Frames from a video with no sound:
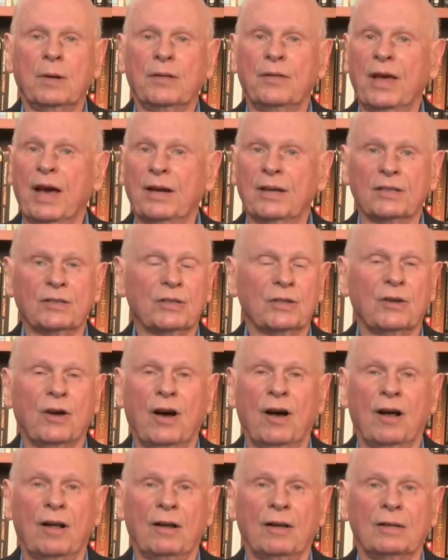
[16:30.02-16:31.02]
But that isn't
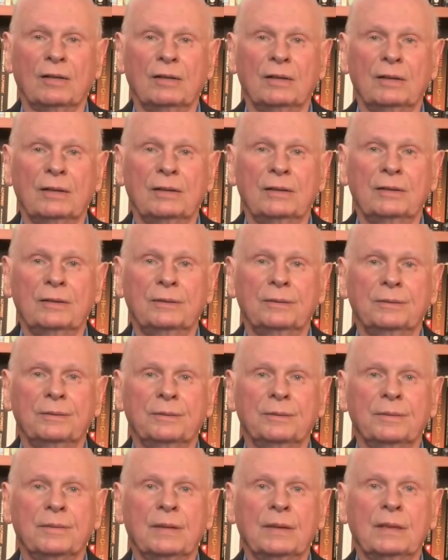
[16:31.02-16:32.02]
all.
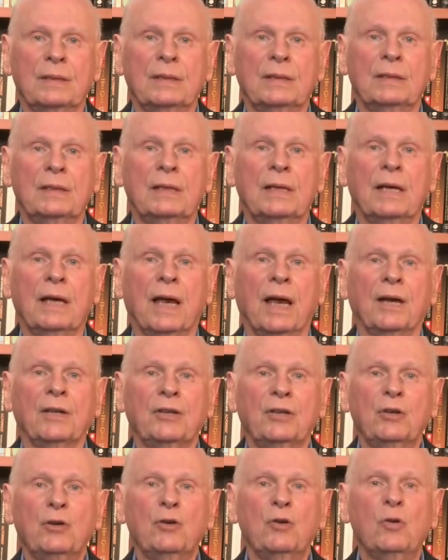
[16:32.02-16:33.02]

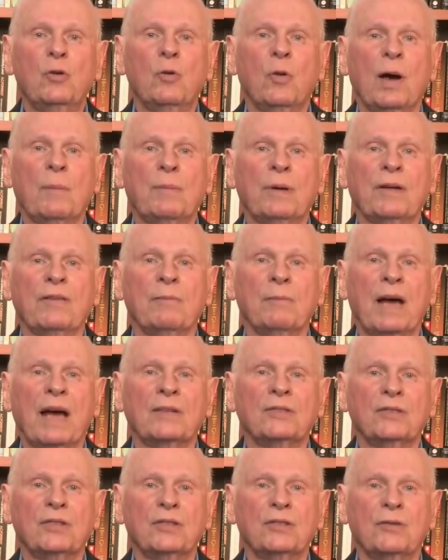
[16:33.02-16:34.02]
A new weapon of
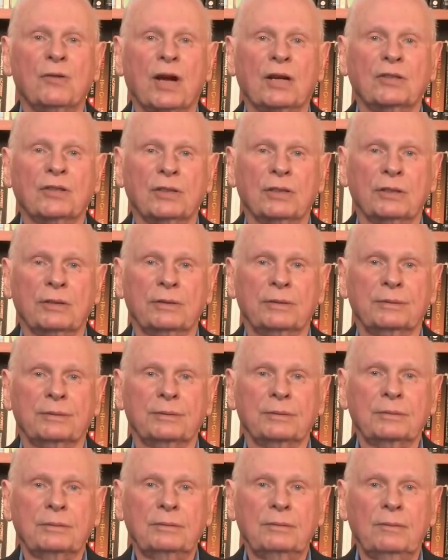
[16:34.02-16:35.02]
mass destruction
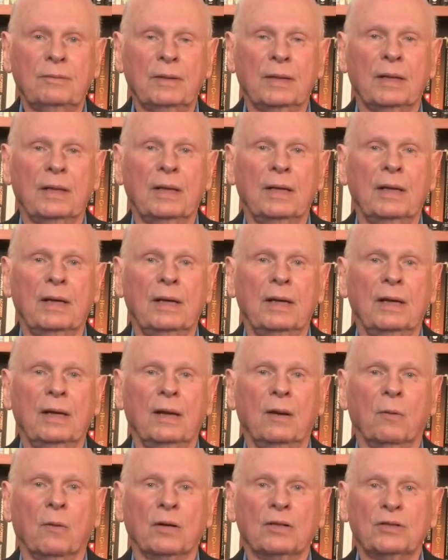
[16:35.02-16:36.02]

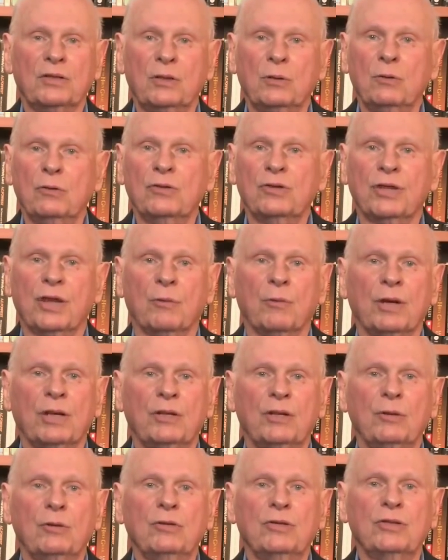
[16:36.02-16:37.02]
was used that
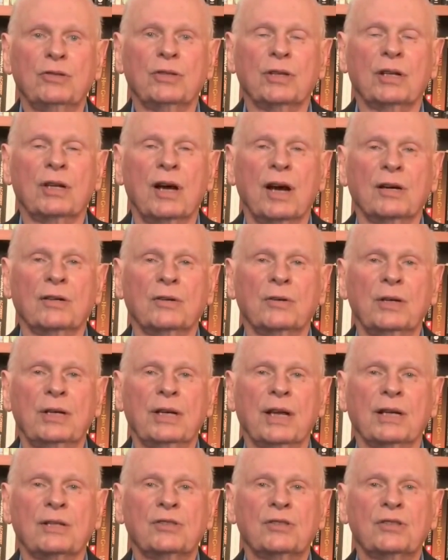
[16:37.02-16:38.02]
reduced the
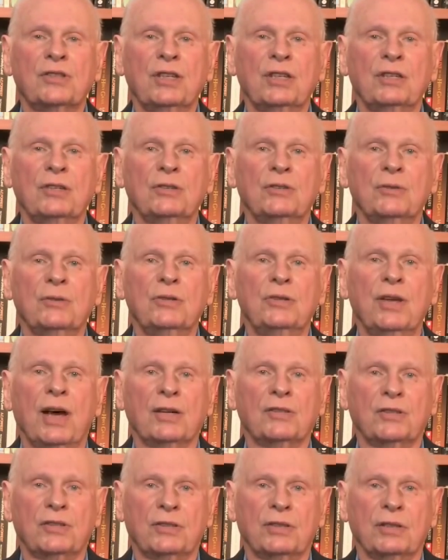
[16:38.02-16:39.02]
concrete and steel to
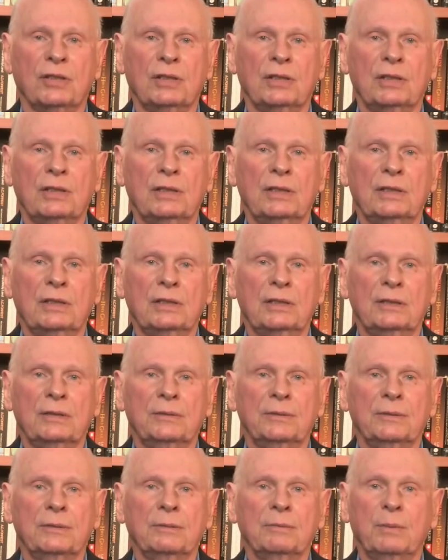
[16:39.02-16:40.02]
dust
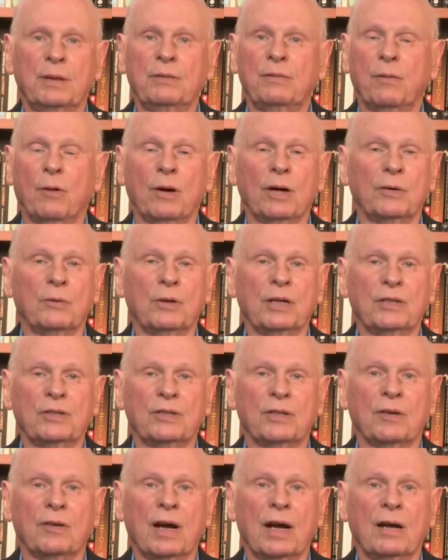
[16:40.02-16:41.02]
before it
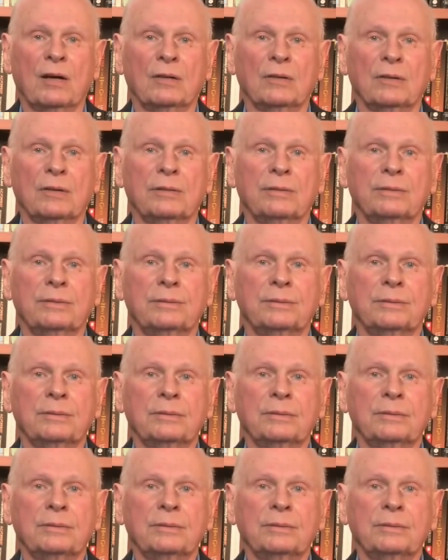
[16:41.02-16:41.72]
reached the ground.